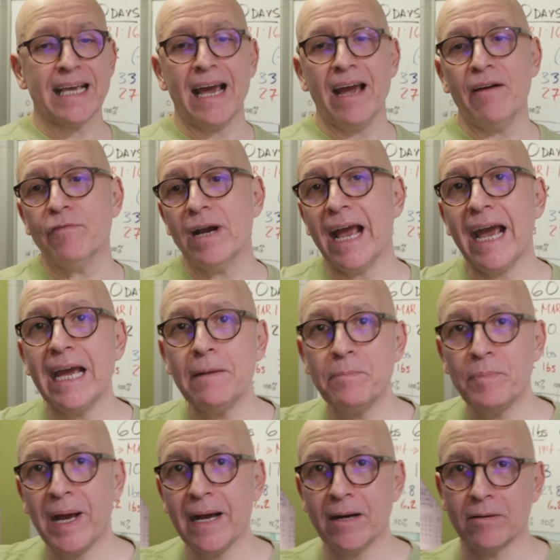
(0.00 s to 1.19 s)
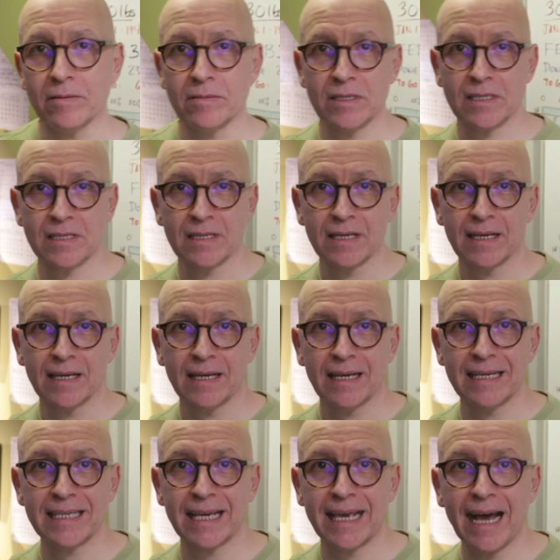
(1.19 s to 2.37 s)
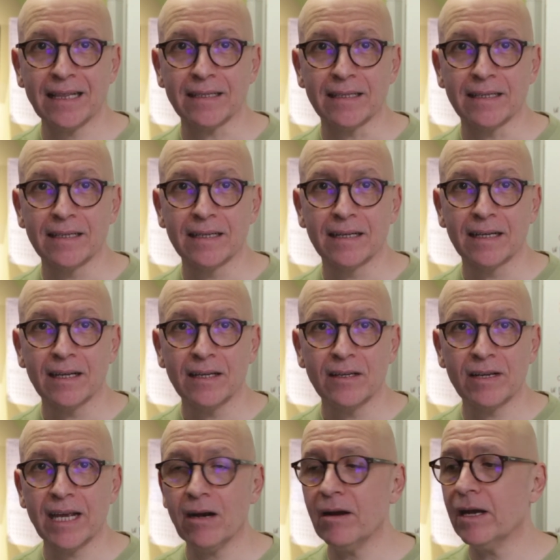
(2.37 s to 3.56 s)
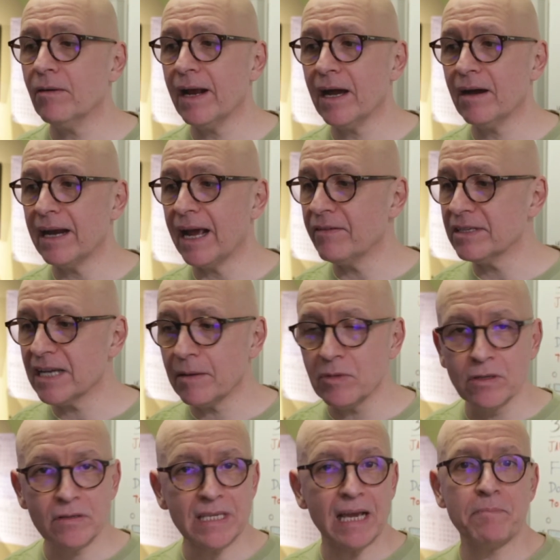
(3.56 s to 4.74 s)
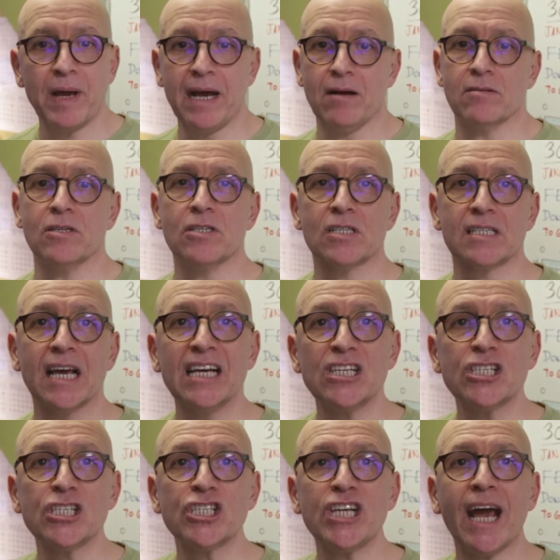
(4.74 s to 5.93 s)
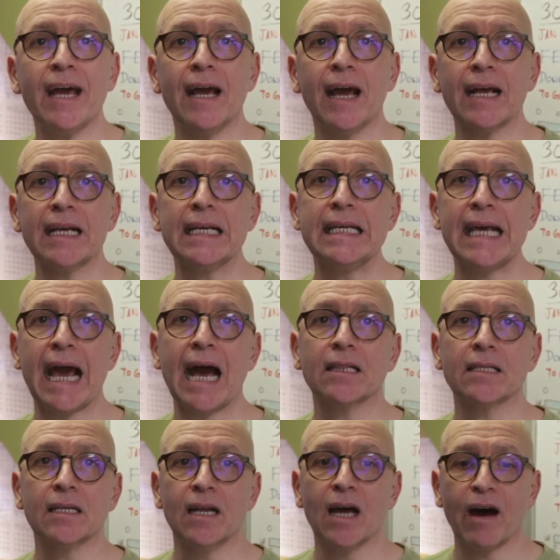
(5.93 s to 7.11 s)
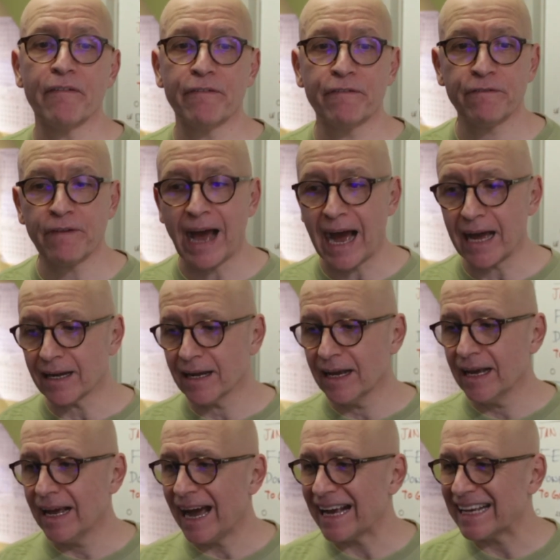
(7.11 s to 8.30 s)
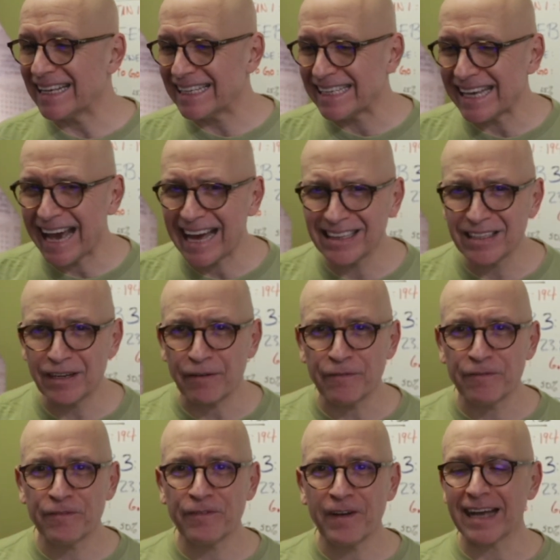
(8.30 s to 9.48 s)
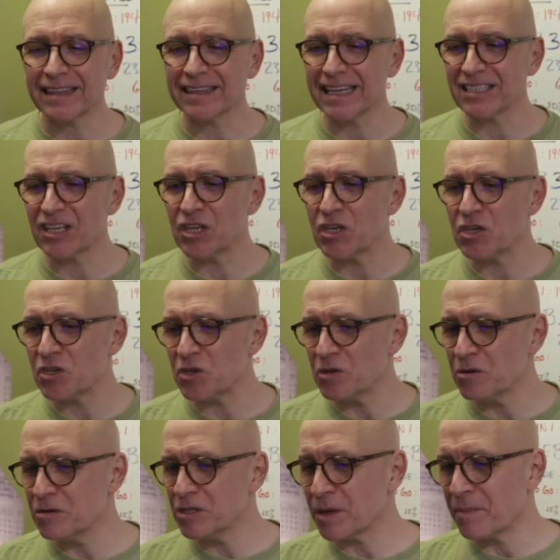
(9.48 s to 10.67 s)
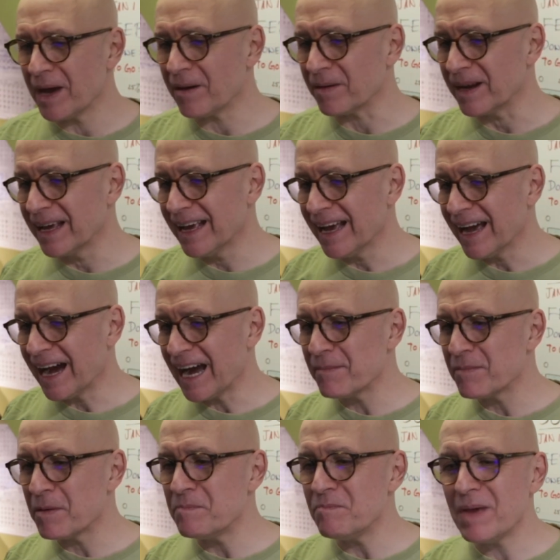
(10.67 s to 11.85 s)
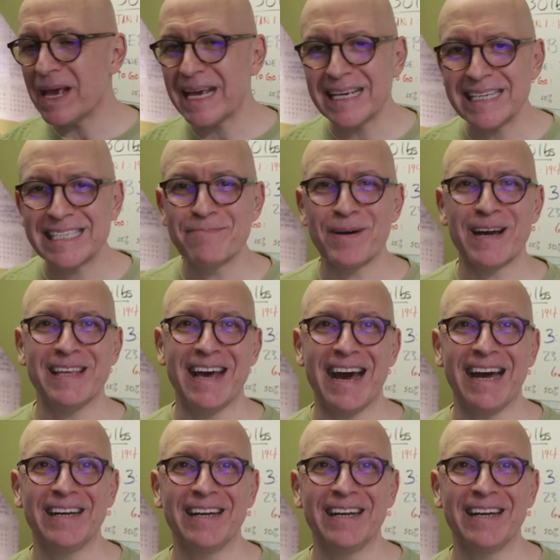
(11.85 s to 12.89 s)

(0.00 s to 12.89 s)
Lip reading: every 8 pounds is a gallon. You're carrying around, every time you lose 8 pounds, you just shed a gallon of fat. A gallon of fat, that's a huge amount. I'm amazed by that.